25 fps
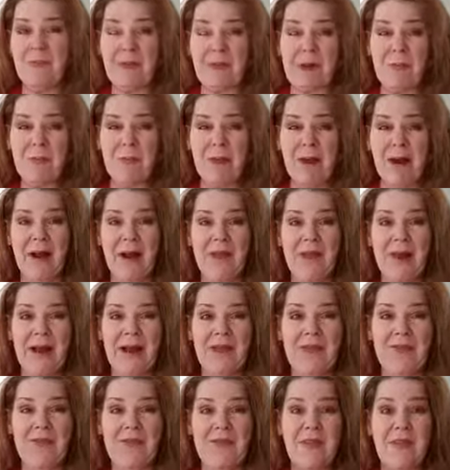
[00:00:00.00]
big brown
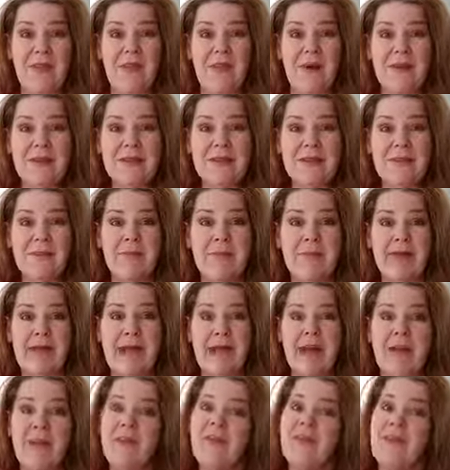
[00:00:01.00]
eyes and they want something
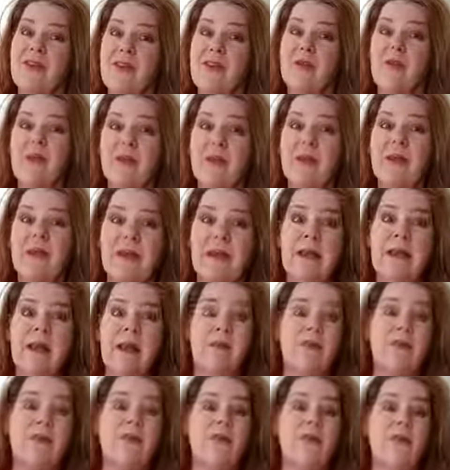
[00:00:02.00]
else, and you really
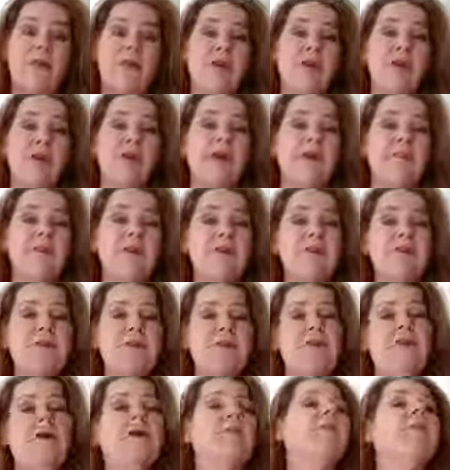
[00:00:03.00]
know you shouldn't give it
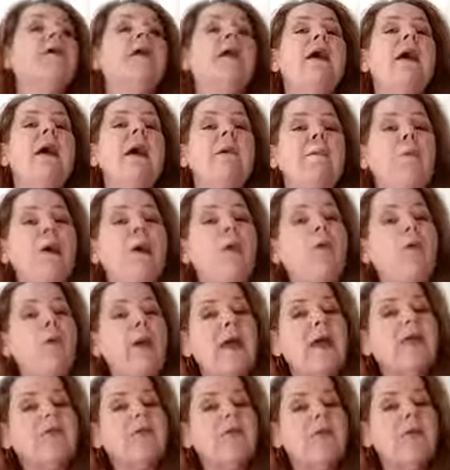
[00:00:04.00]
to them. But
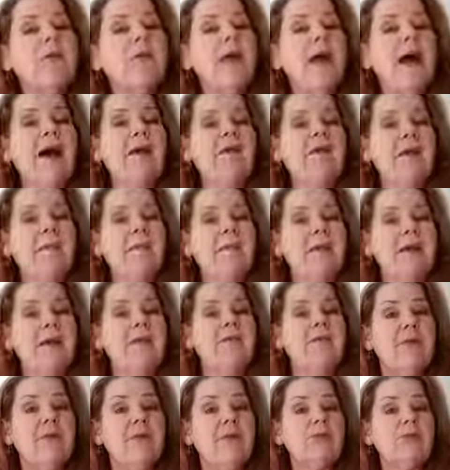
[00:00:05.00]
we do have a bit
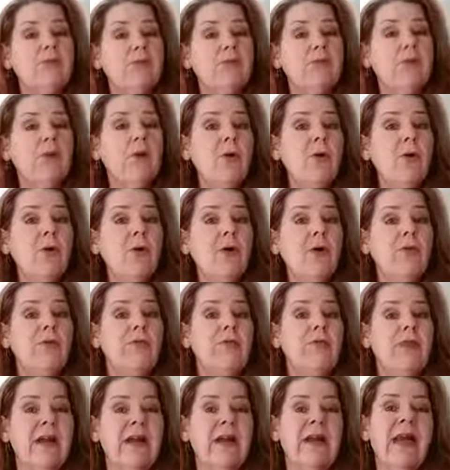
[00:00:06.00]
of a control
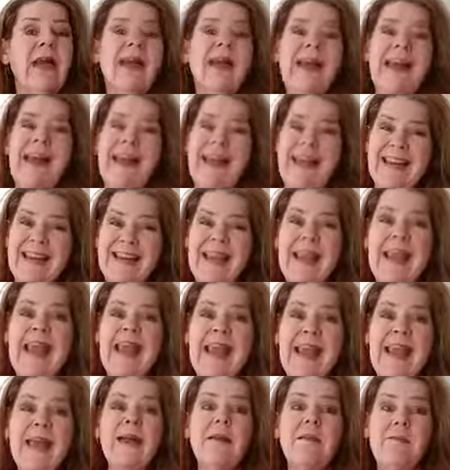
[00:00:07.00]
over it, and
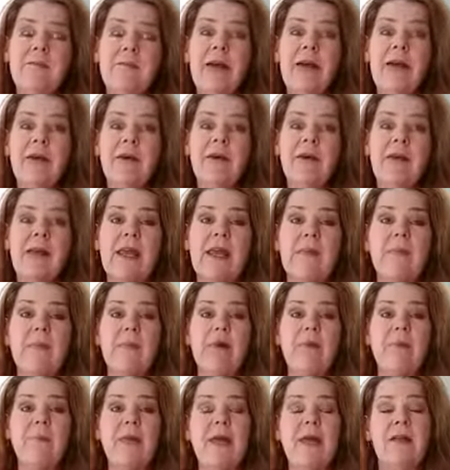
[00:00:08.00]
can better keep
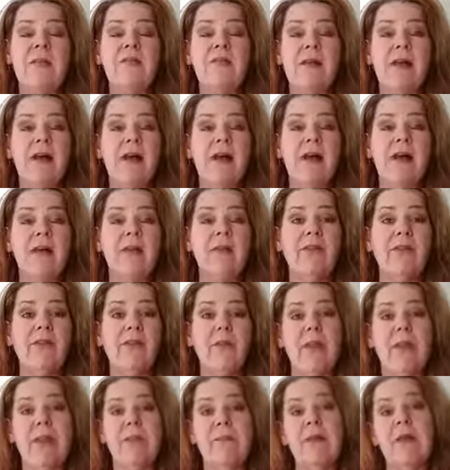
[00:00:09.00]
our pets at a healthy
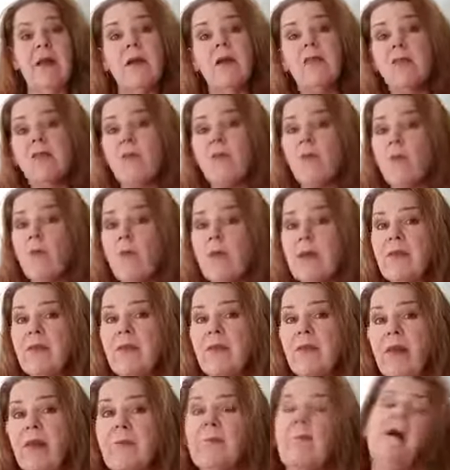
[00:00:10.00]
weight because we're the ones
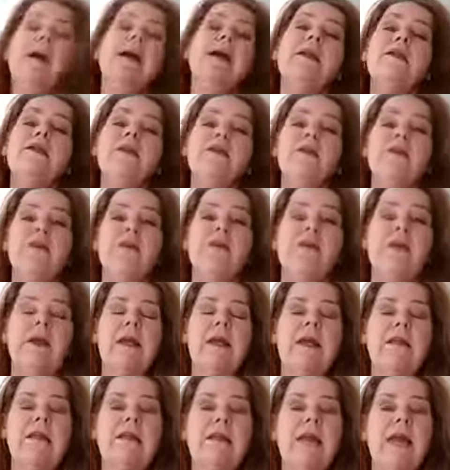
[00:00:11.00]
that monitor their
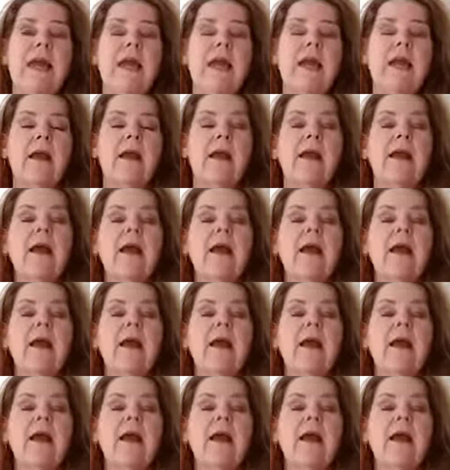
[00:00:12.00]
intake.